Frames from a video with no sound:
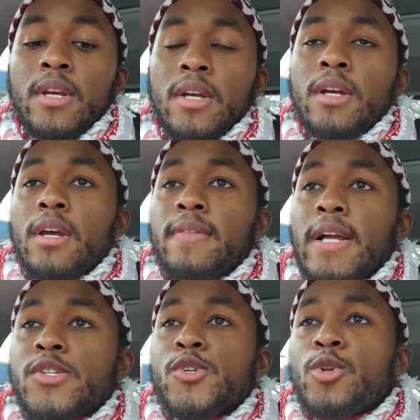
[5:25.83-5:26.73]
And that
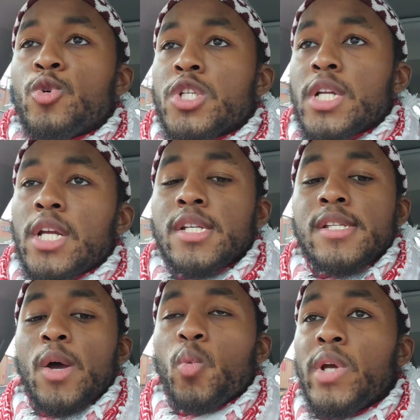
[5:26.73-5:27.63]
solution is that
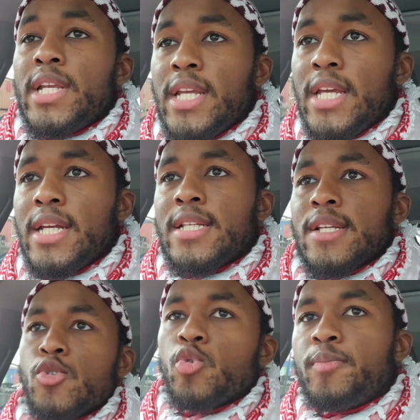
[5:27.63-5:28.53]
we need
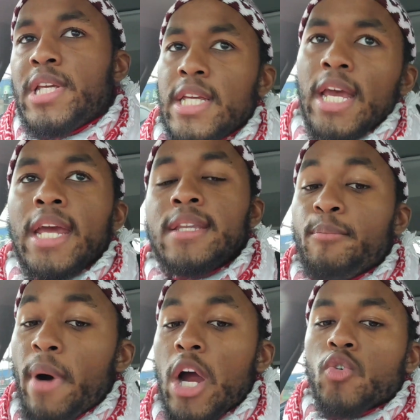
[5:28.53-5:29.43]
to be a
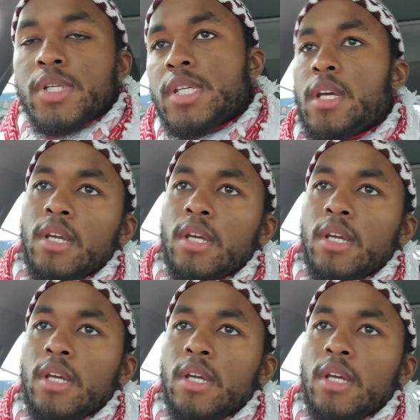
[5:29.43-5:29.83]
democracy.